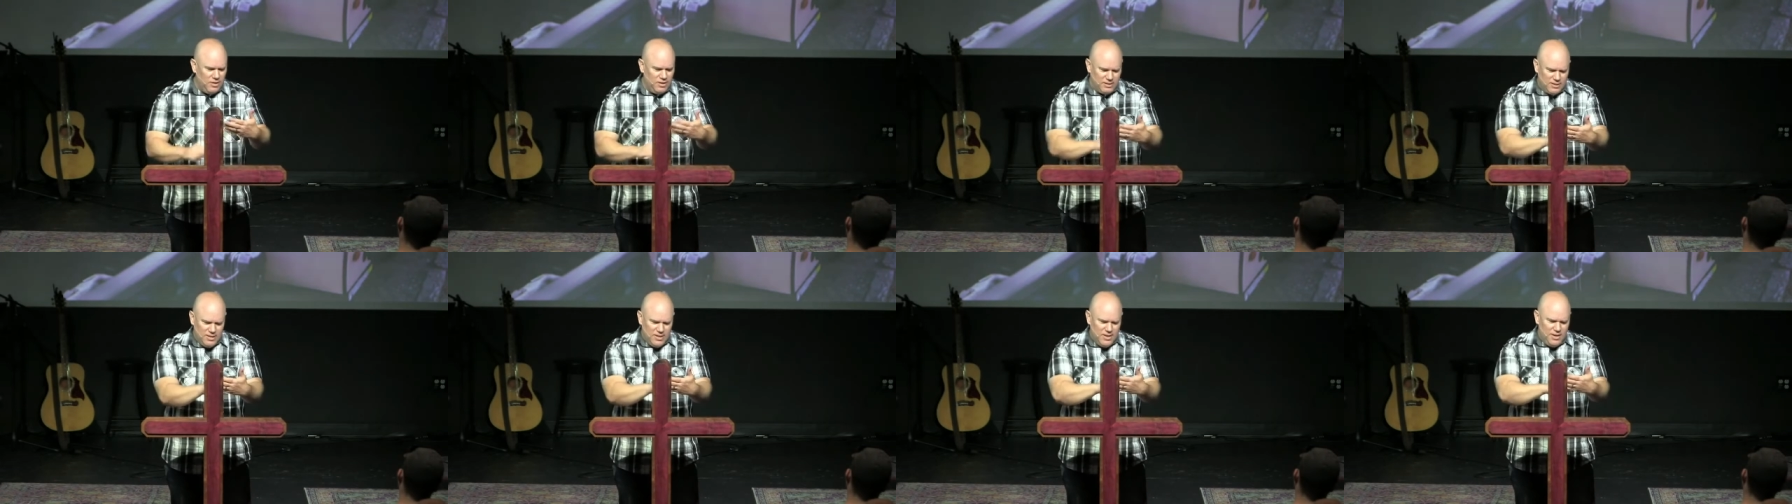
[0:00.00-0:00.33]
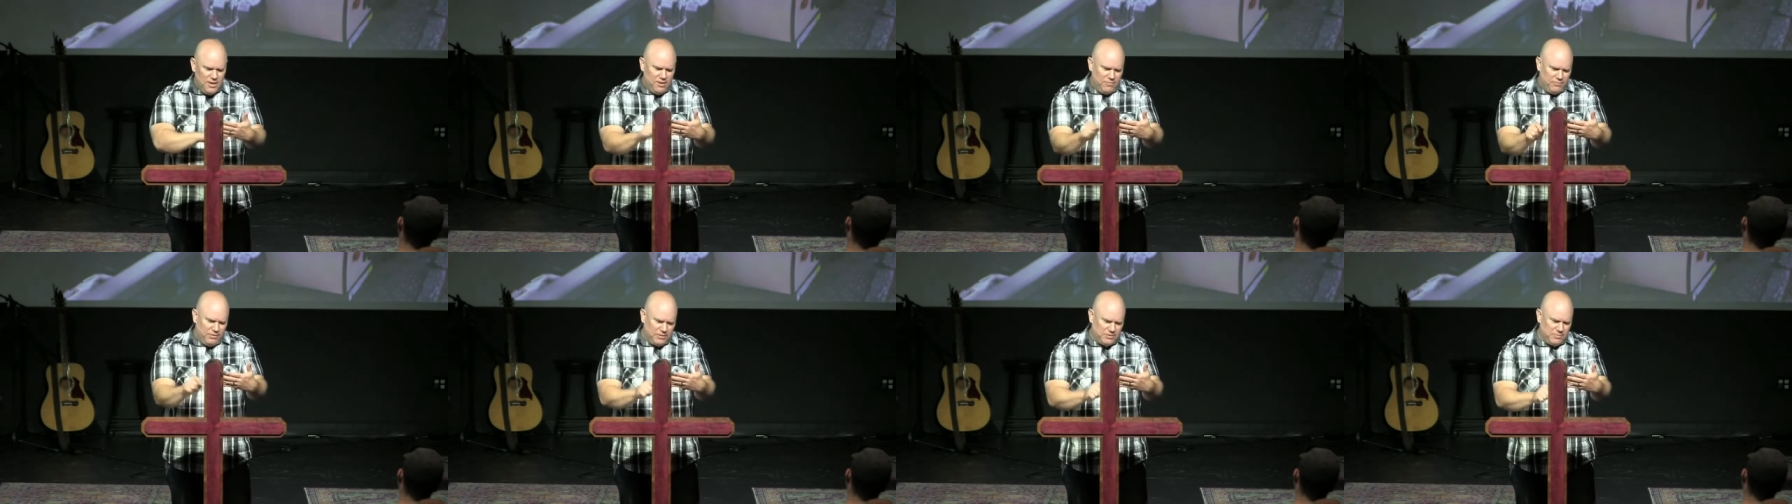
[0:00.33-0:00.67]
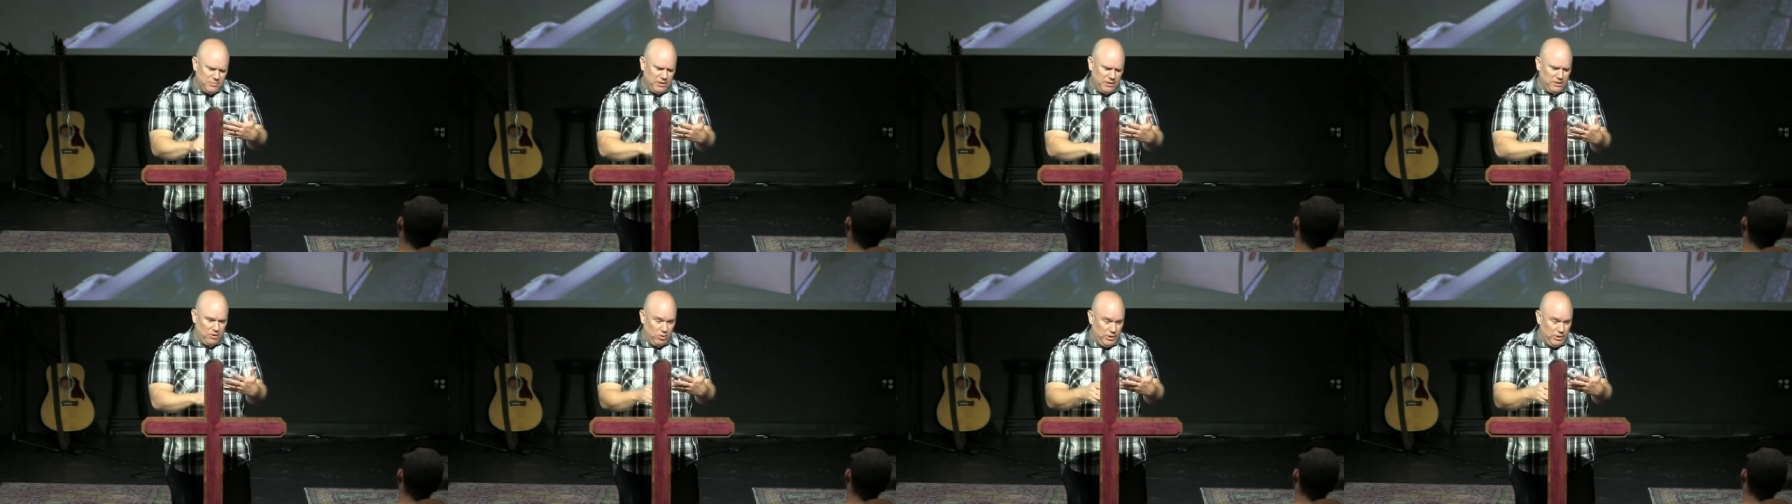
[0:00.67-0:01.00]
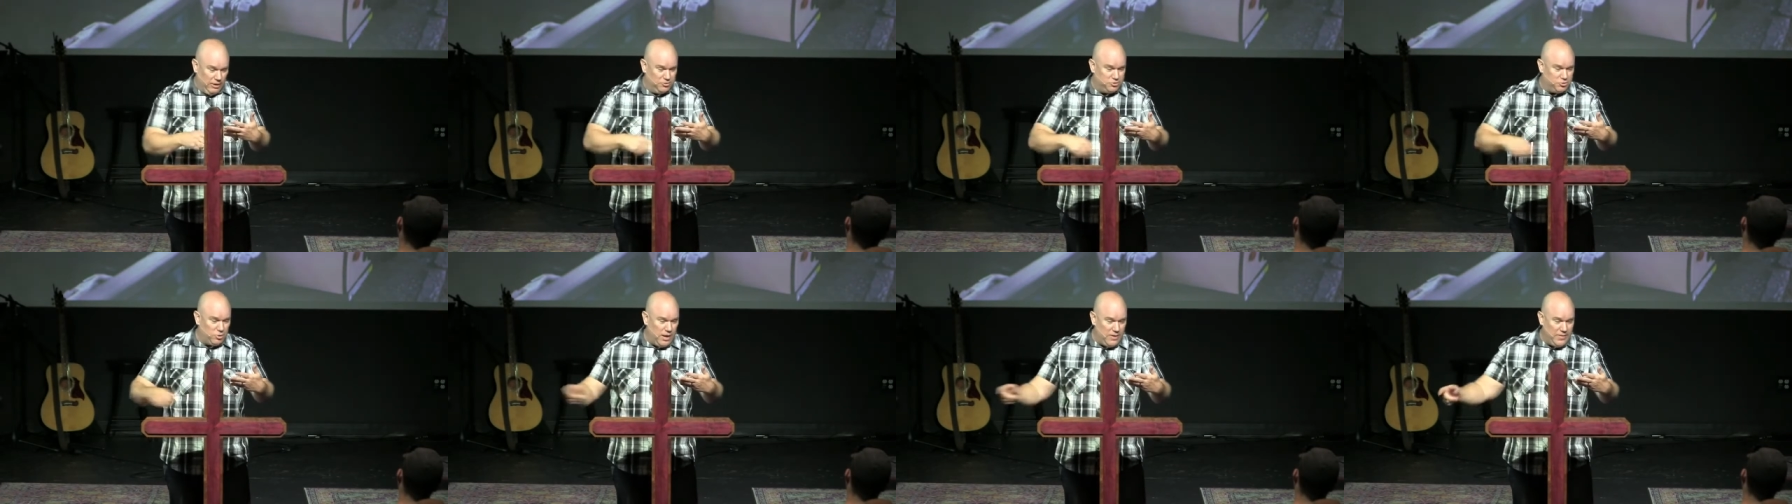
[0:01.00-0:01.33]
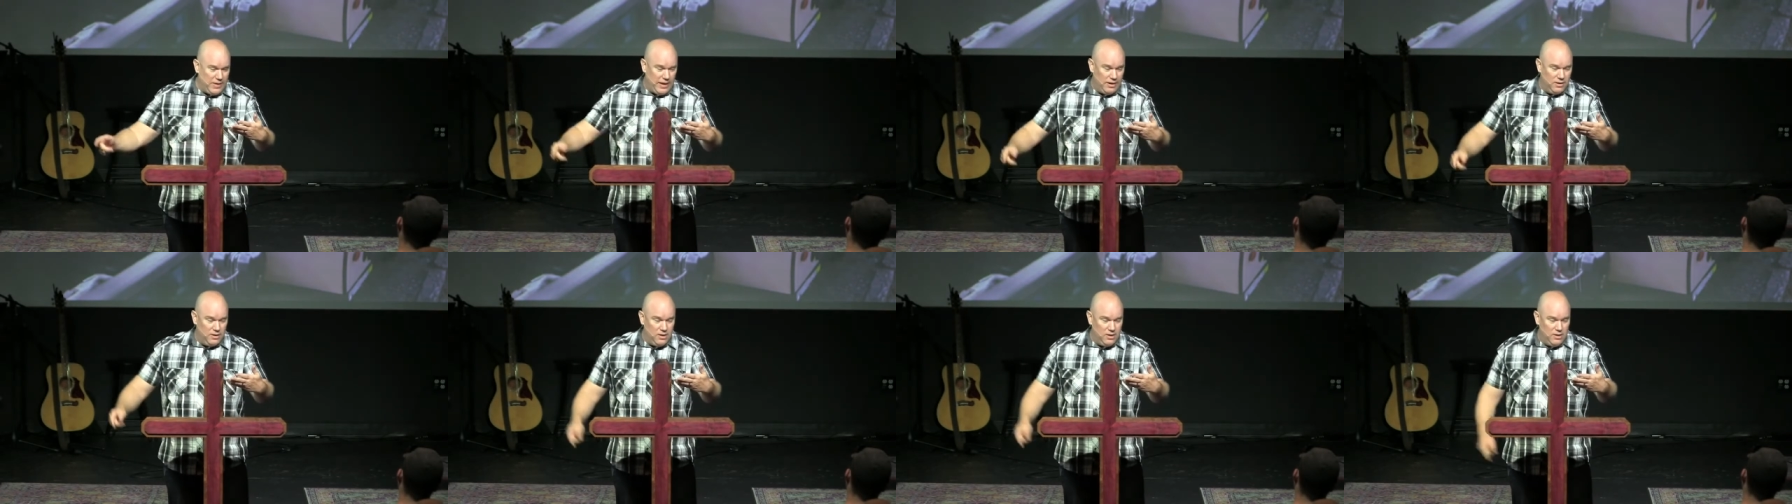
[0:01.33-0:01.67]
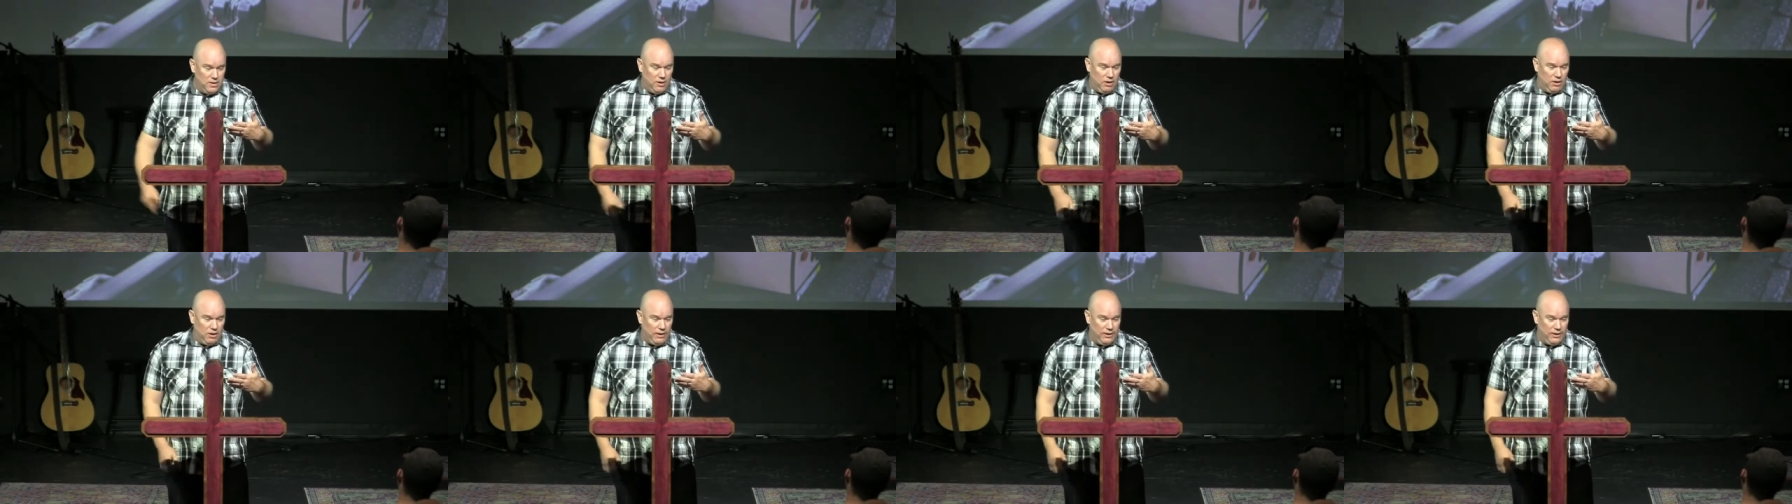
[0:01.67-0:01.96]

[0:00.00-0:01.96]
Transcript: Like, fix it. I'm like, okay, let's try that.